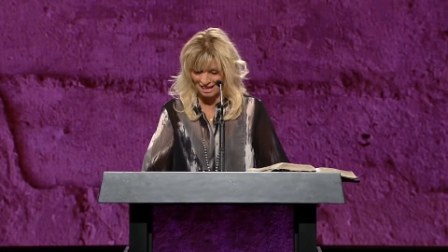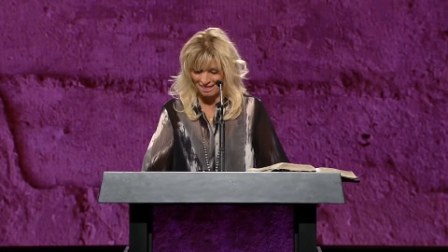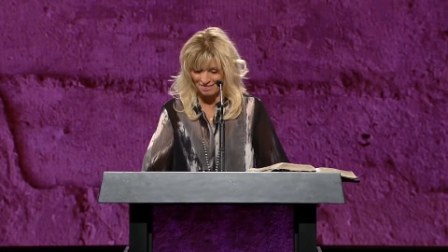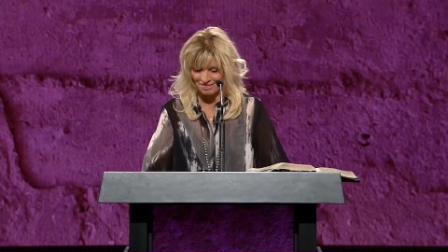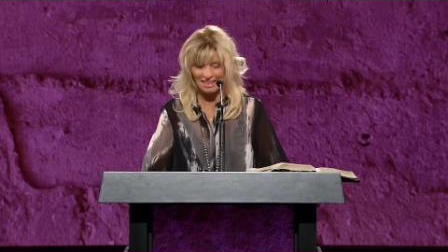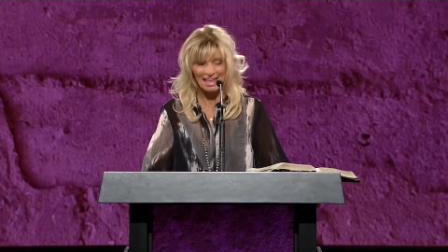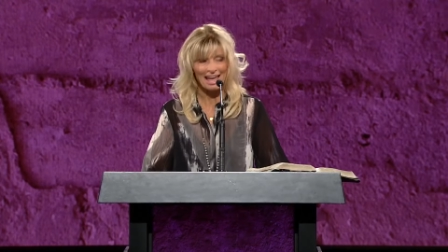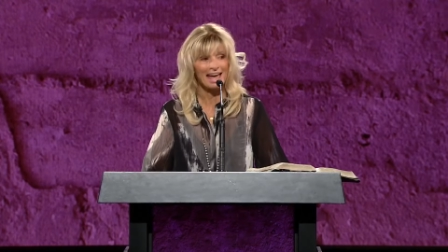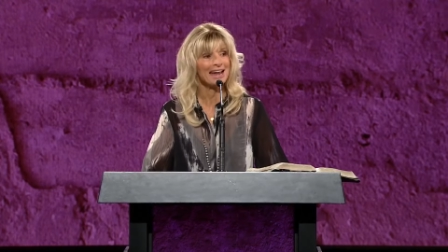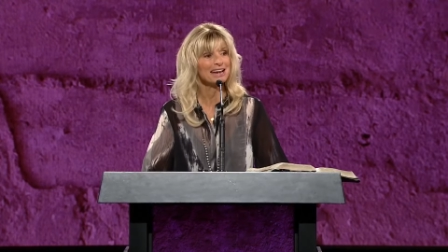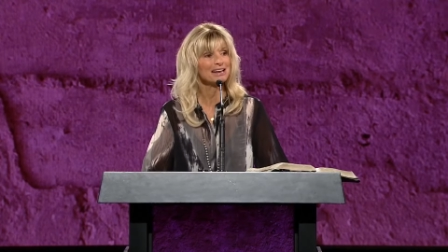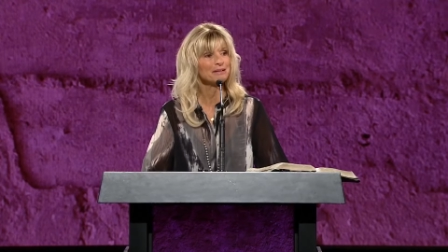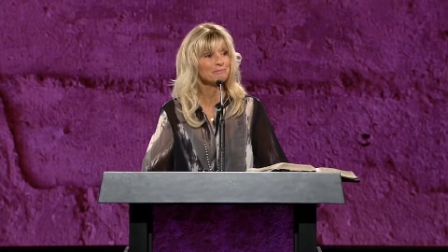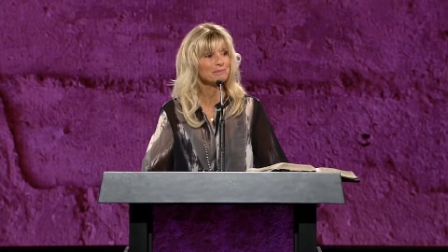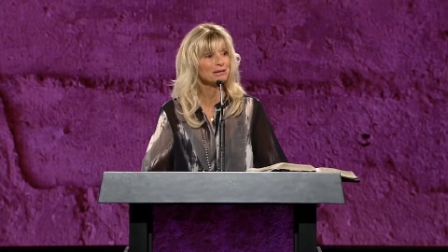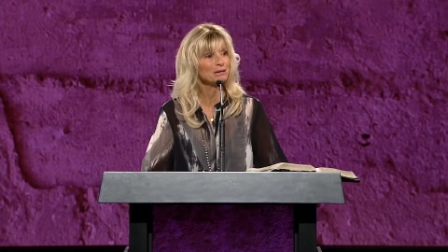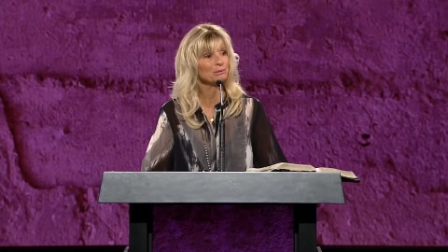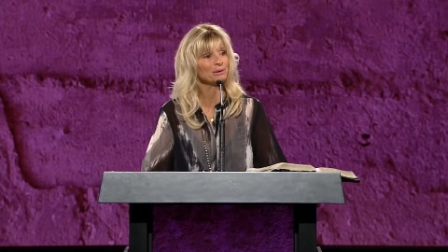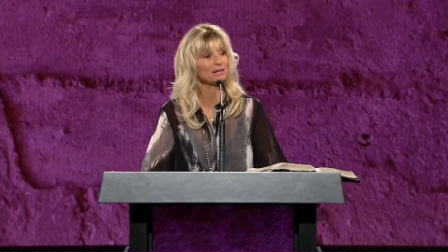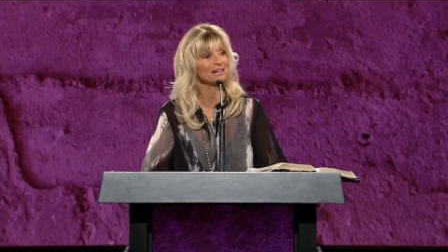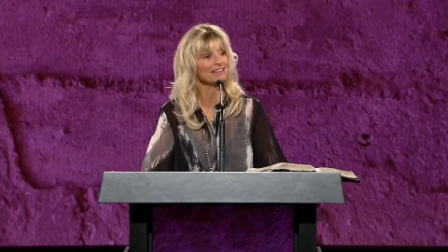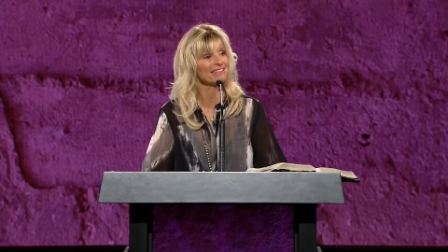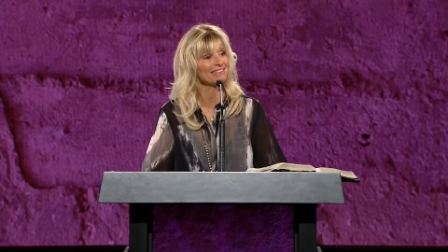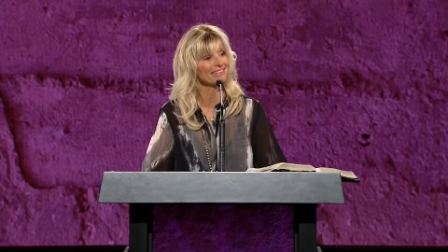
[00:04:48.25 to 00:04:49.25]
The enemy
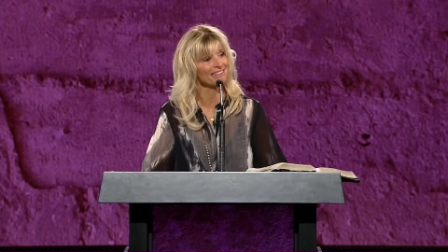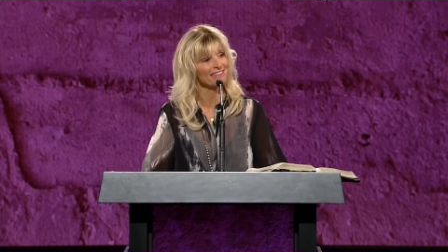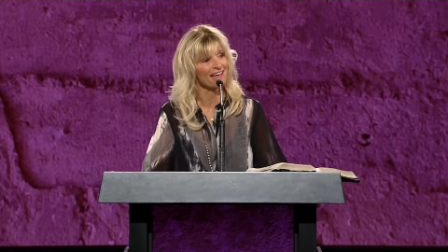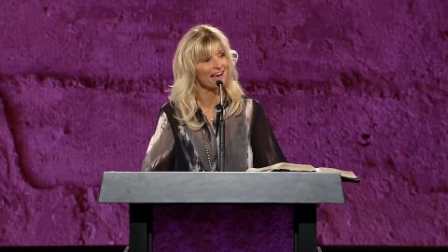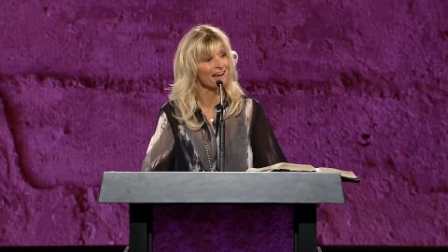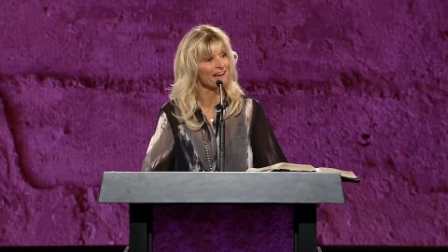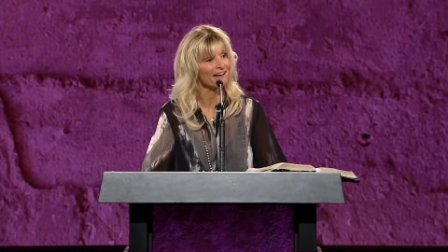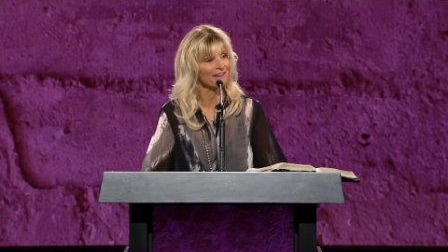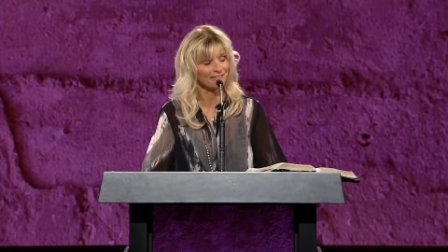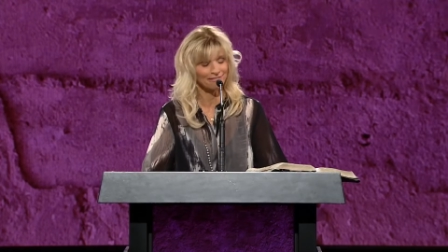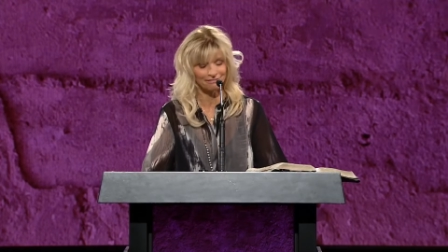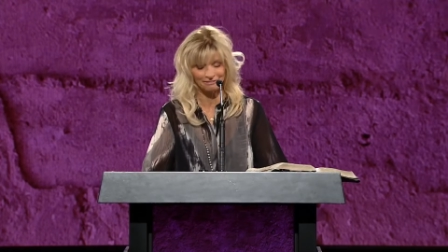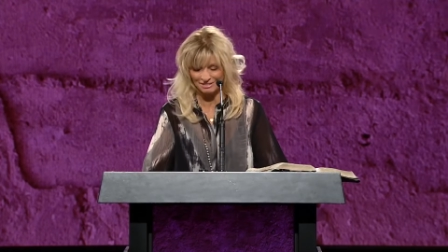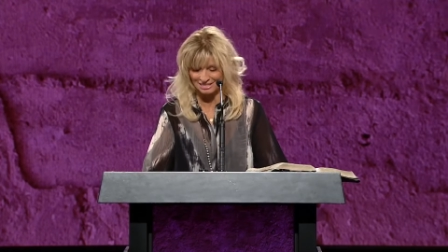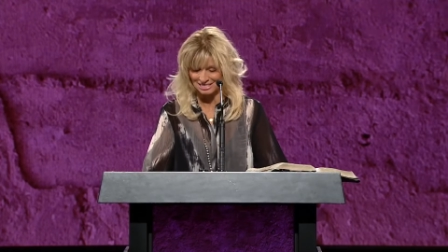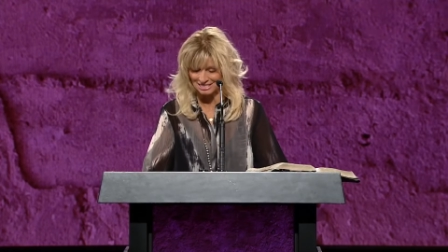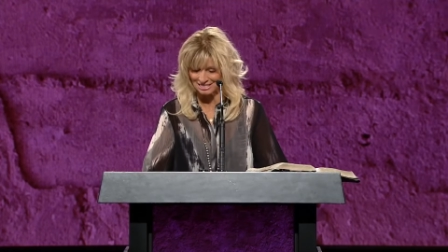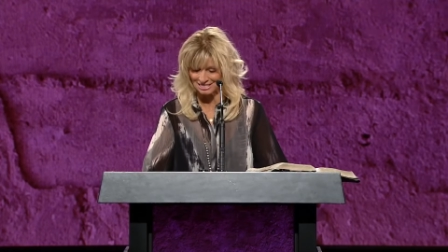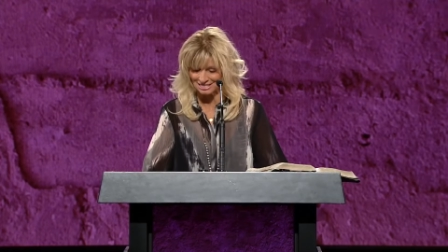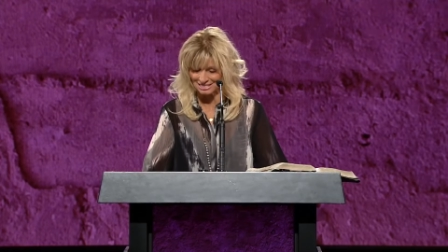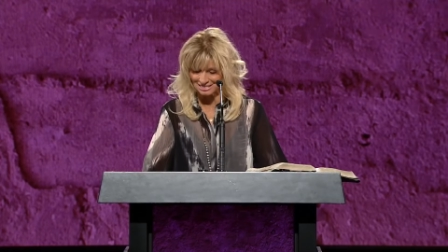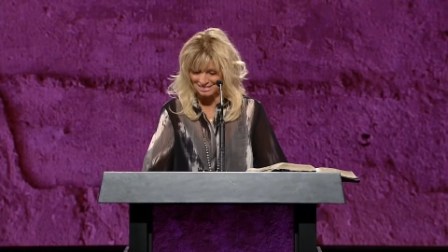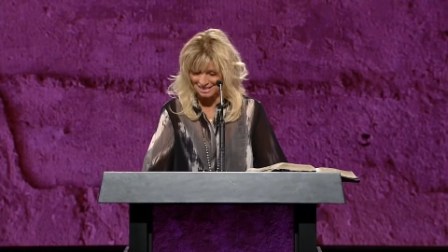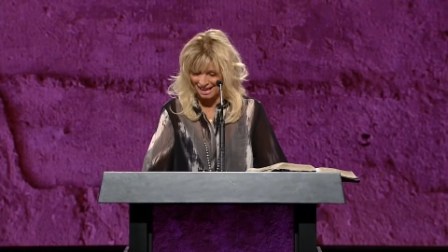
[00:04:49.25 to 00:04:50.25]
would love to
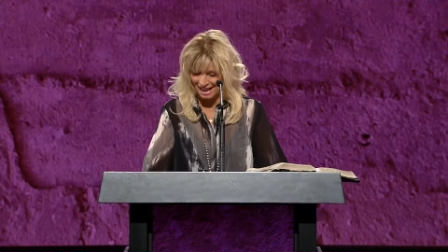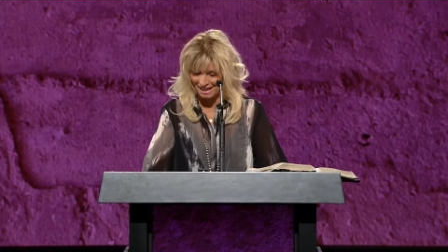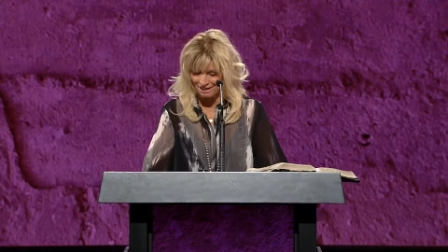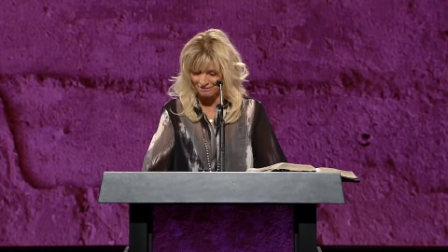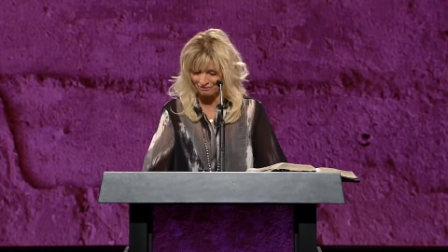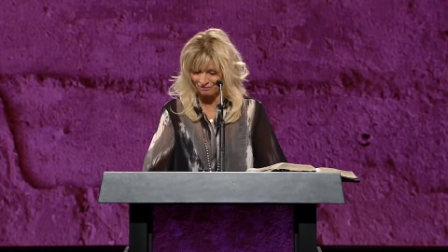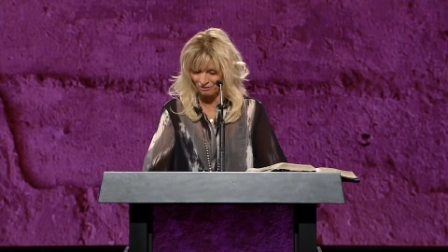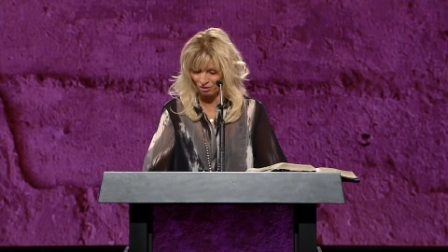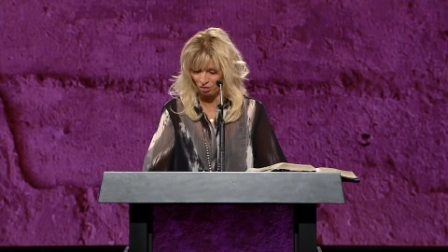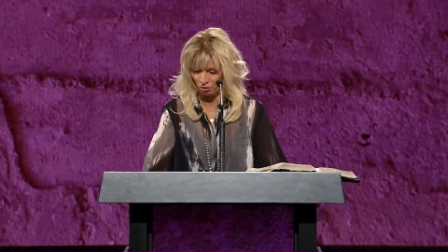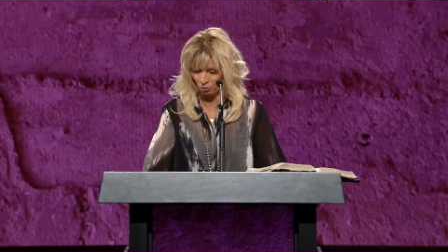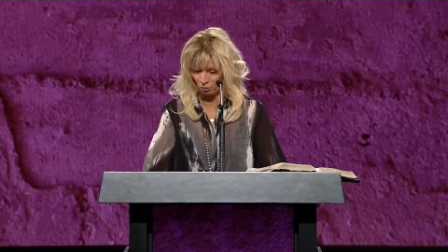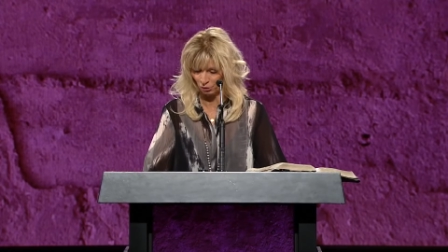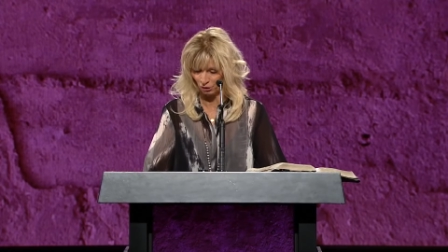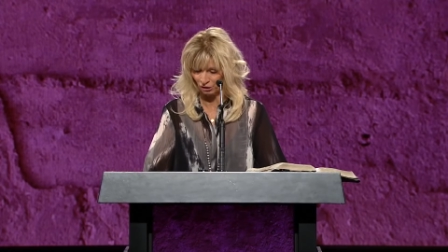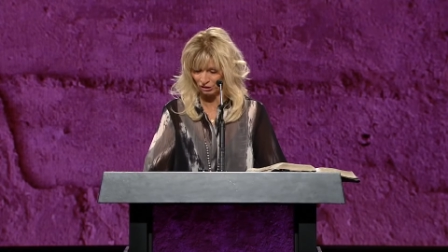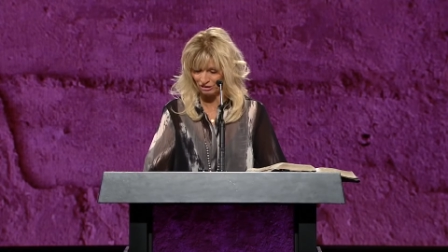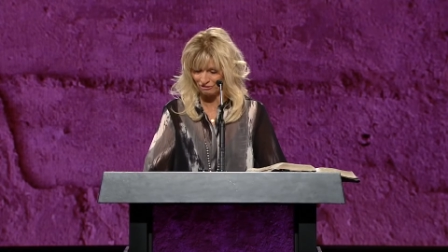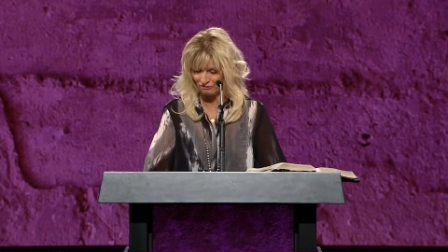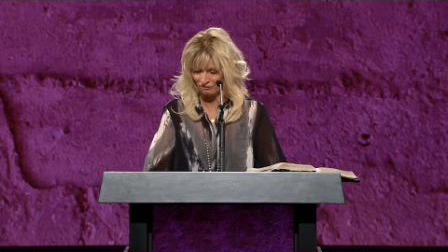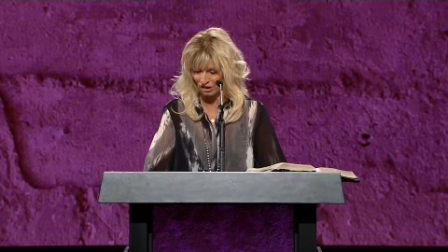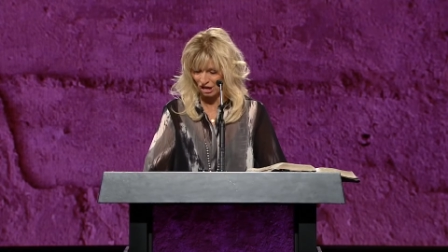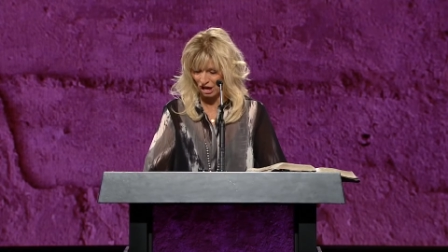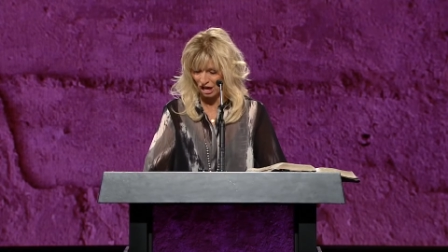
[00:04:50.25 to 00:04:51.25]
stifle the work
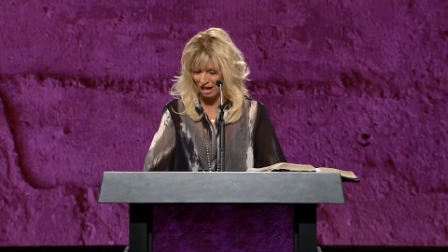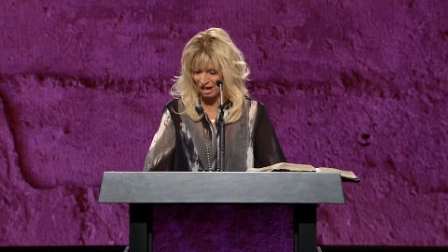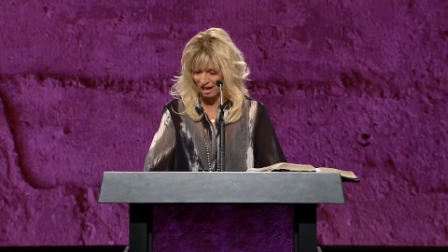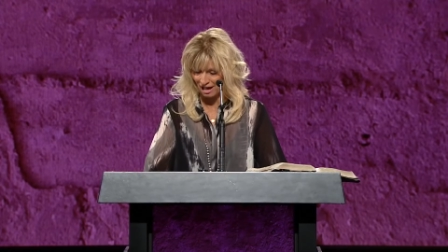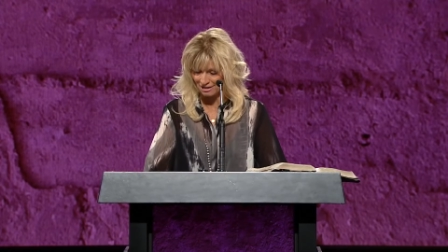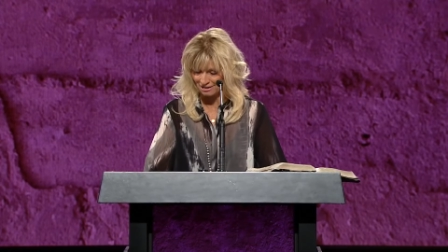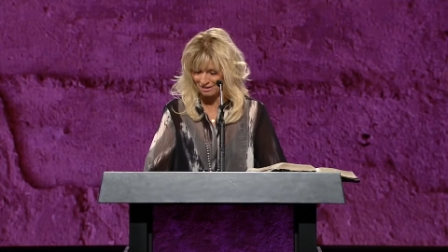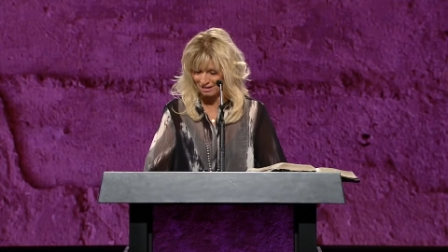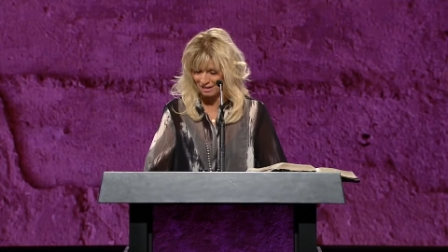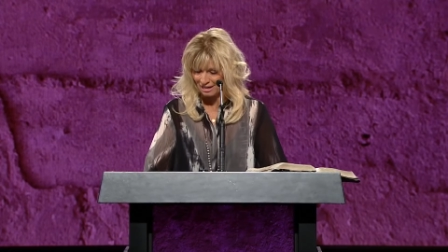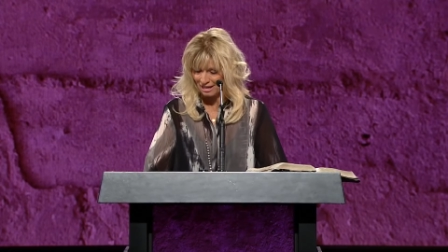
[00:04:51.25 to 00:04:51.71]
of God